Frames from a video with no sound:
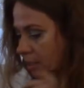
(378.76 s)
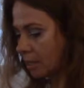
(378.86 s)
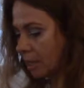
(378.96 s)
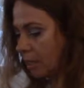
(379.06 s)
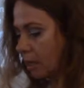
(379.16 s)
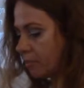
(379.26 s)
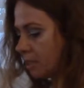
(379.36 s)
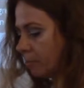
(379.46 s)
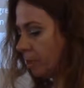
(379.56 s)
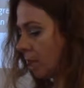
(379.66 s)
design of
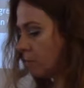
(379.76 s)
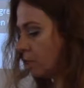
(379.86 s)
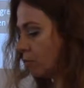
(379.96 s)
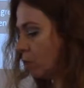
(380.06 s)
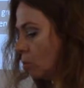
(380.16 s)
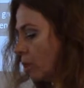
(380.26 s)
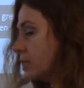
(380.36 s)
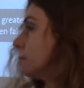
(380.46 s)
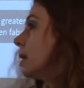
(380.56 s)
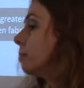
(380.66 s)
some types of loom
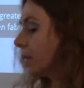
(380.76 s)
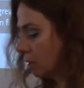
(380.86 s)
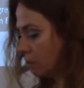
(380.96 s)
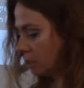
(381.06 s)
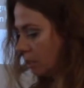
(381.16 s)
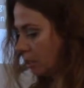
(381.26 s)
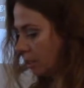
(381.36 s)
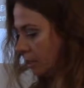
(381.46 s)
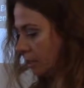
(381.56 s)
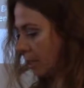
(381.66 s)
weights may be
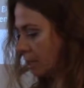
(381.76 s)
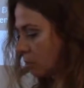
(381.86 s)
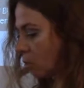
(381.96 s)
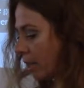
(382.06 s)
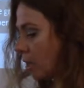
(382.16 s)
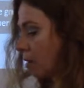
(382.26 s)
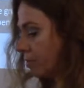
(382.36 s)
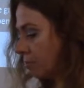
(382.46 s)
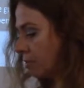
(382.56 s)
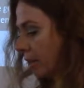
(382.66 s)
considered as one
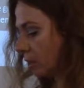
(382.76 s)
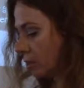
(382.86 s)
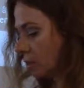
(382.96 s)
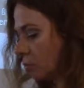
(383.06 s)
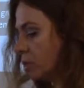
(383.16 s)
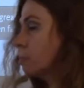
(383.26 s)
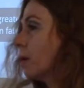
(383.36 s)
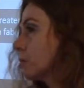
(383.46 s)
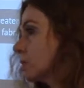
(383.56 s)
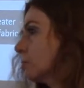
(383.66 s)
of the factors
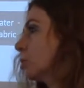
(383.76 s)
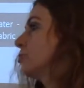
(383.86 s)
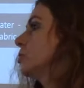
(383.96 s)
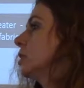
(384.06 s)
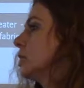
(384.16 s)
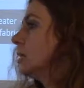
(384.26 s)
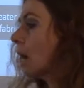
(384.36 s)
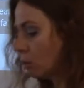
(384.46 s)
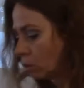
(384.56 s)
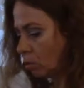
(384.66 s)
responsible for their
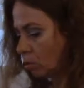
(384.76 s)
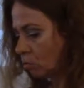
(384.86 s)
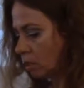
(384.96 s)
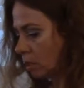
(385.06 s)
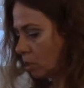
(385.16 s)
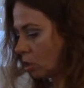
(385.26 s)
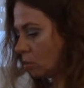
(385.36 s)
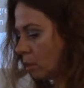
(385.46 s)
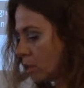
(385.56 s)
long use condition,